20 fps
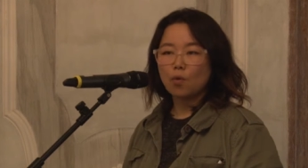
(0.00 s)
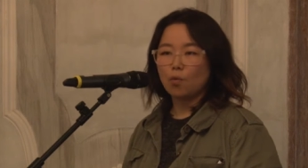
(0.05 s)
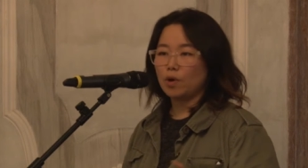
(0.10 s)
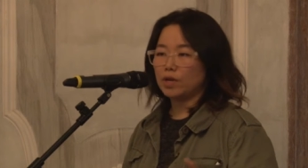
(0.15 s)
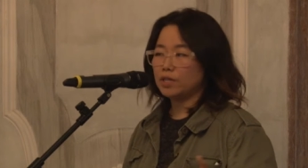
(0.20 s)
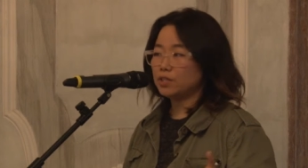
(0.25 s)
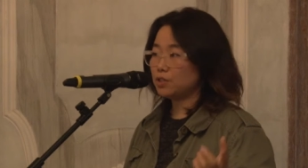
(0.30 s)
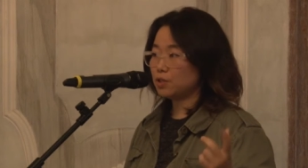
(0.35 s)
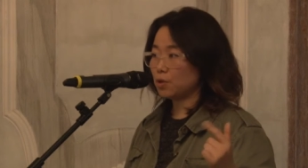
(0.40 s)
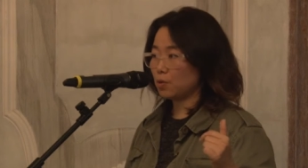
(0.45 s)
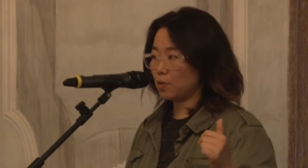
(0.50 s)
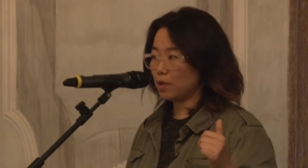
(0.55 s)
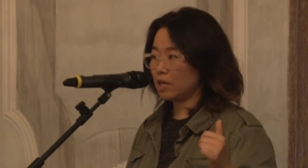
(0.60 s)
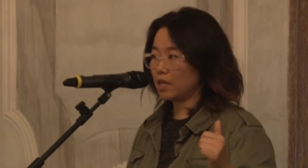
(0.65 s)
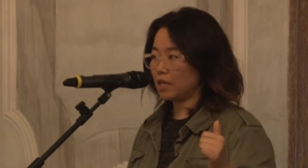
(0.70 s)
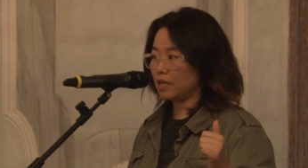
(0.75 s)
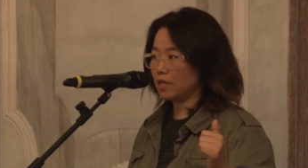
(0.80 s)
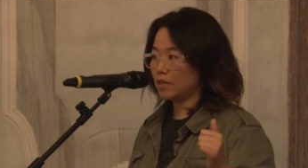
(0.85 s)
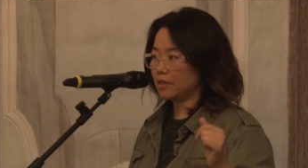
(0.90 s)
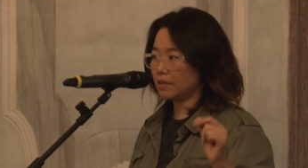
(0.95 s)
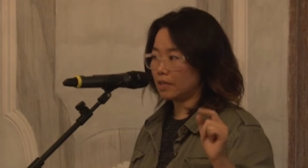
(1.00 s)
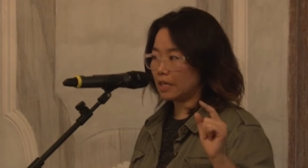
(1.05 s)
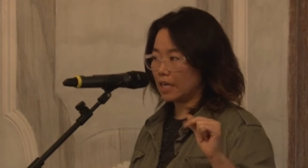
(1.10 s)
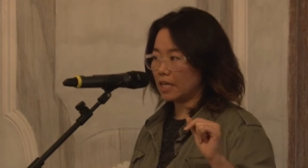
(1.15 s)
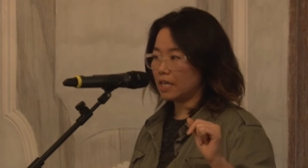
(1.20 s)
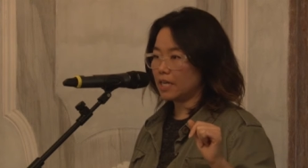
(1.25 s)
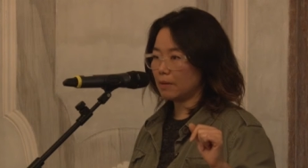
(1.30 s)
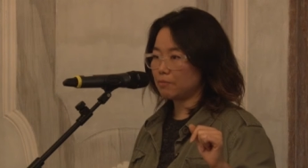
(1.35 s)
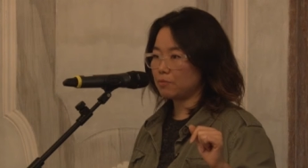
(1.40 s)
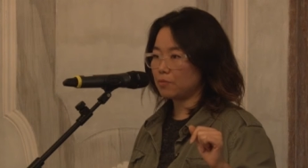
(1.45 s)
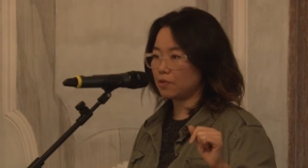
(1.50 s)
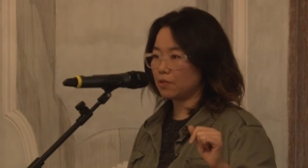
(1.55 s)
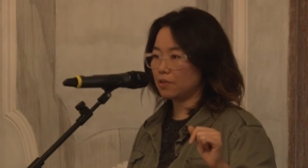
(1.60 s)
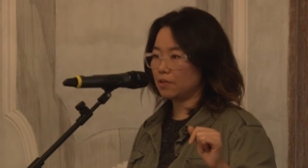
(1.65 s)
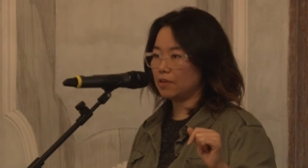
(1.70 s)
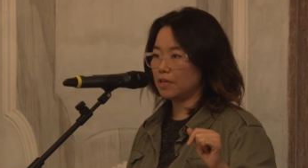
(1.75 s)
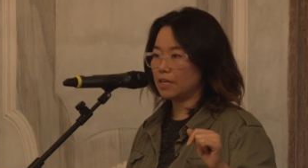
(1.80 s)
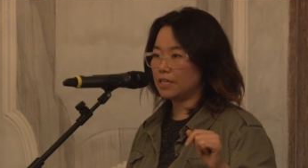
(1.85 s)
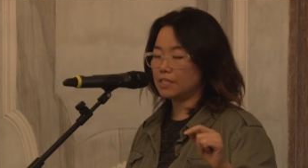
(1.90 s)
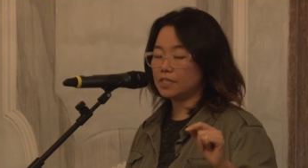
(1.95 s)
When Cho-hee, the kidnapped
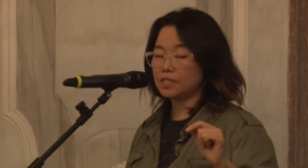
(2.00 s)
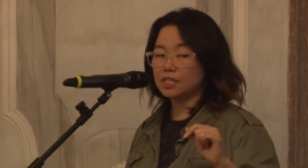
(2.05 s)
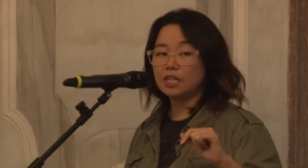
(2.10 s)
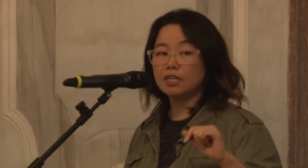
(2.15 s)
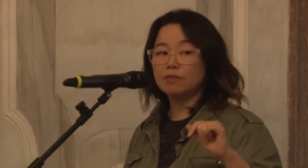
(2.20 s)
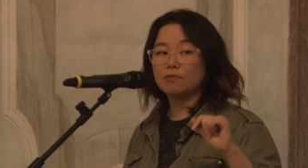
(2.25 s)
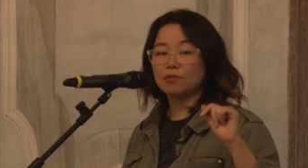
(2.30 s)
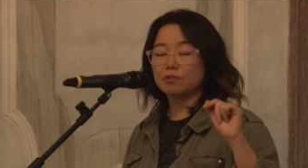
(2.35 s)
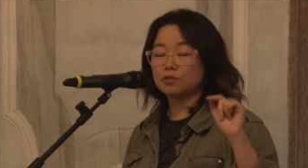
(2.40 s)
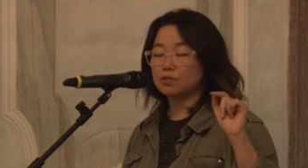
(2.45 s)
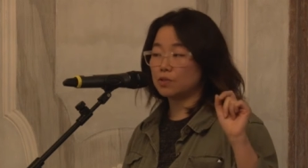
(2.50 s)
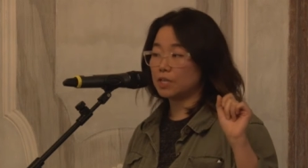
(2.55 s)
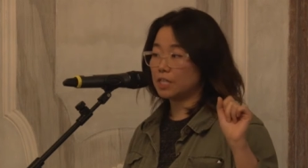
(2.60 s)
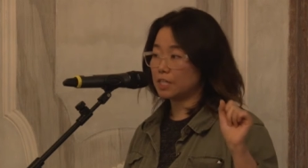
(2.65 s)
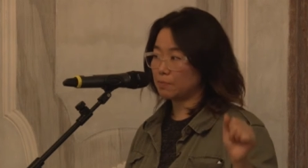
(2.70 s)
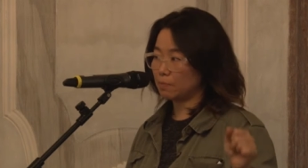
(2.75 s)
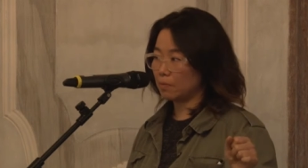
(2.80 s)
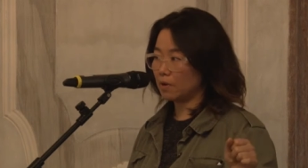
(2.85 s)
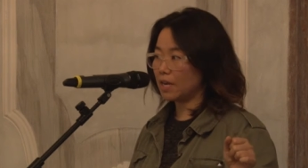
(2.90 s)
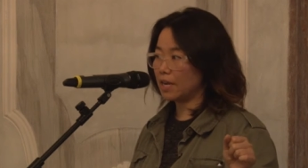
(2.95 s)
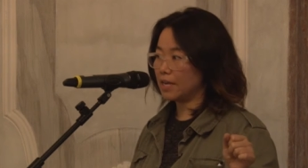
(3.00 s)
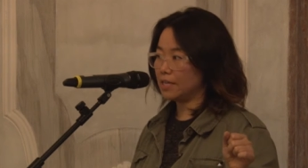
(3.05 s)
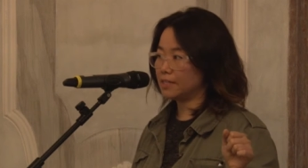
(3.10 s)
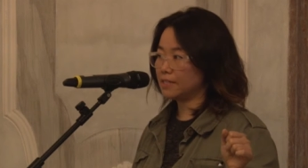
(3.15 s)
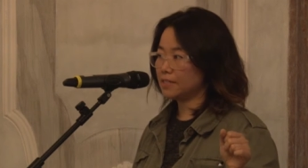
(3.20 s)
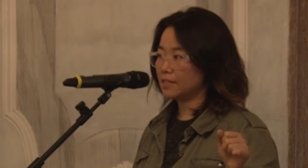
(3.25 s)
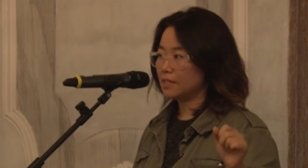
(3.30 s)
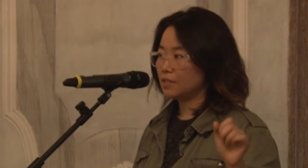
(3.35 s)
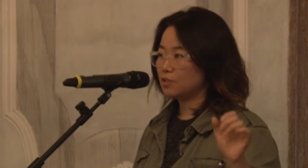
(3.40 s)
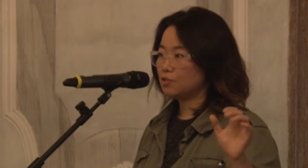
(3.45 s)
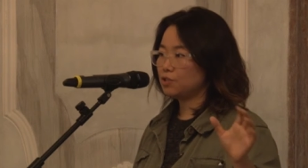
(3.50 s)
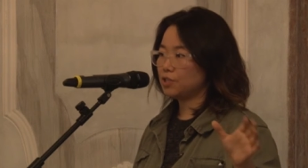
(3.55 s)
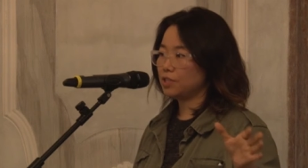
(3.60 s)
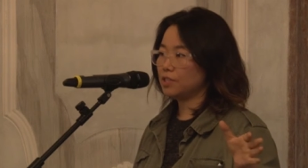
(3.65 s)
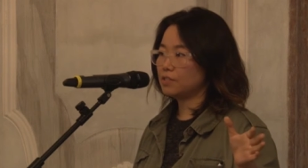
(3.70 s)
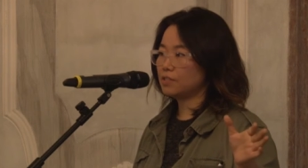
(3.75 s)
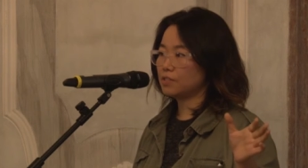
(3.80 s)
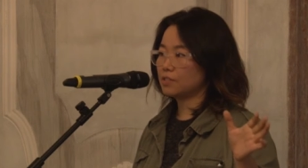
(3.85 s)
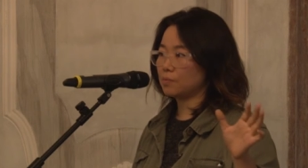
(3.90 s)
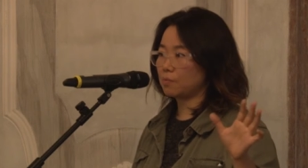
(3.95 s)
girl, is delivered to his place,
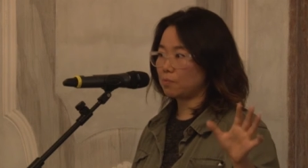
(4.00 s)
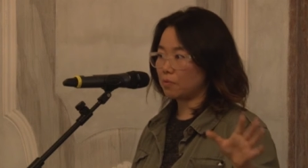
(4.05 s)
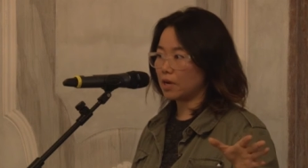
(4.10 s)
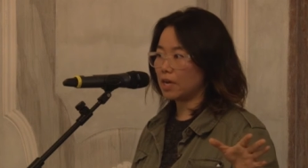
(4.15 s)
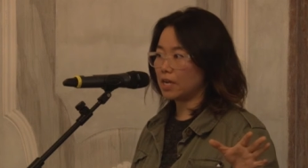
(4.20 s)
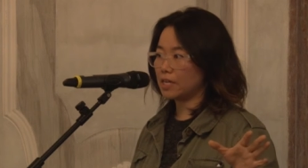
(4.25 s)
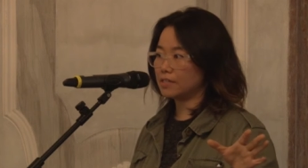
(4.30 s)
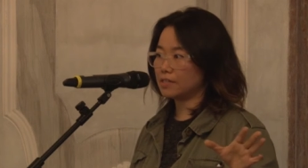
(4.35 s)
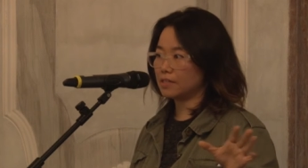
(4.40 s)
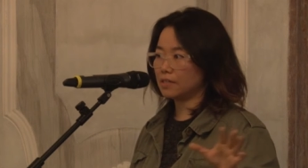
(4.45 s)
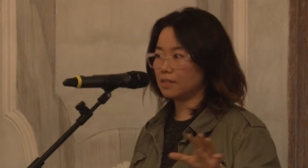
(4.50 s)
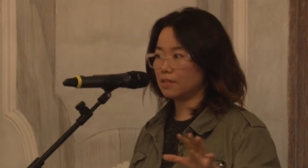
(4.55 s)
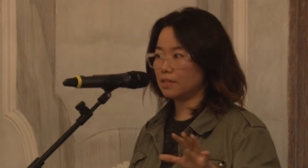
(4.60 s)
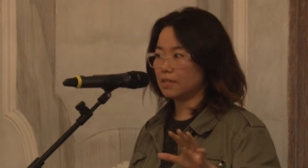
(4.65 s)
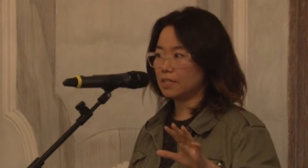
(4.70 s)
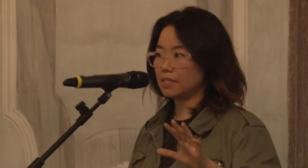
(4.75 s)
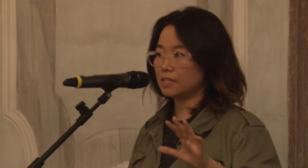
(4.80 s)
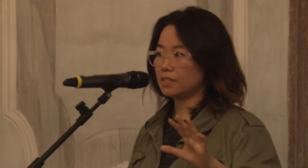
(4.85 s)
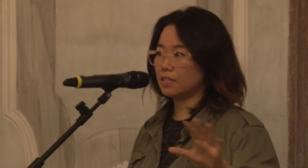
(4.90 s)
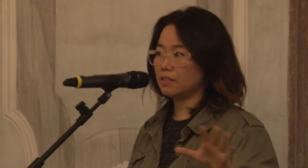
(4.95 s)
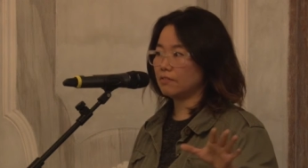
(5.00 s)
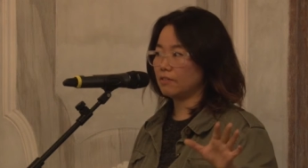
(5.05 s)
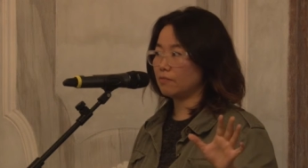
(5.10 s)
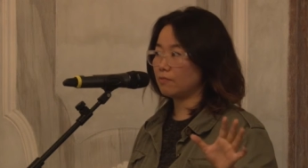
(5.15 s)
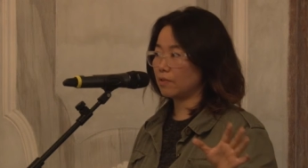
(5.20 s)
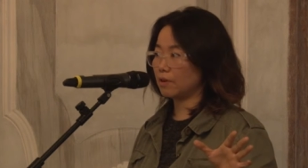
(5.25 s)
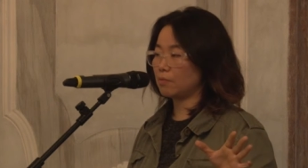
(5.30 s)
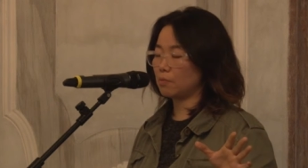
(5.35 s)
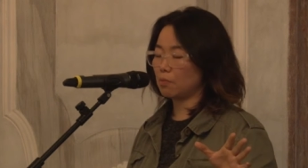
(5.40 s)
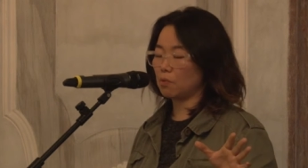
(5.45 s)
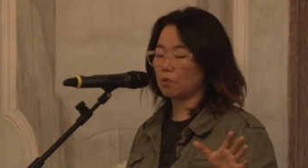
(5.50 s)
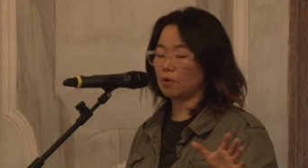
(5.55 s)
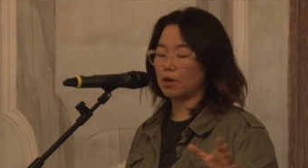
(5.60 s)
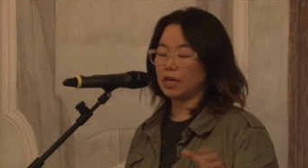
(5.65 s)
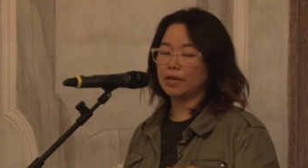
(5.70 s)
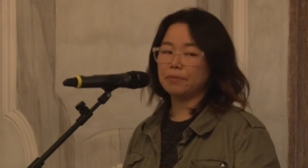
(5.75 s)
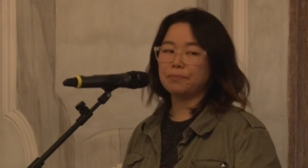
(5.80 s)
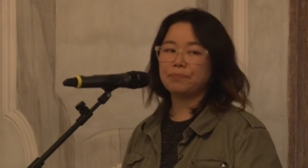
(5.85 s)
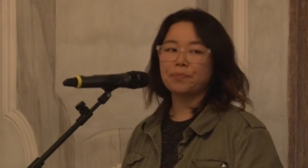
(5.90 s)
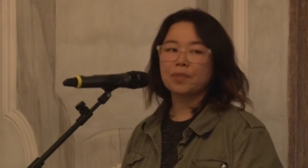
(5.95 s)
she's surprised that he's living very
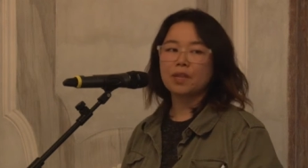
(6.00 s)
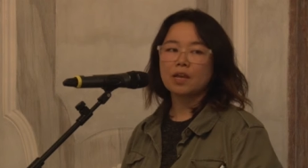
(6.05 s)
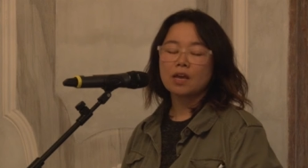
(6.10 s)
poorly.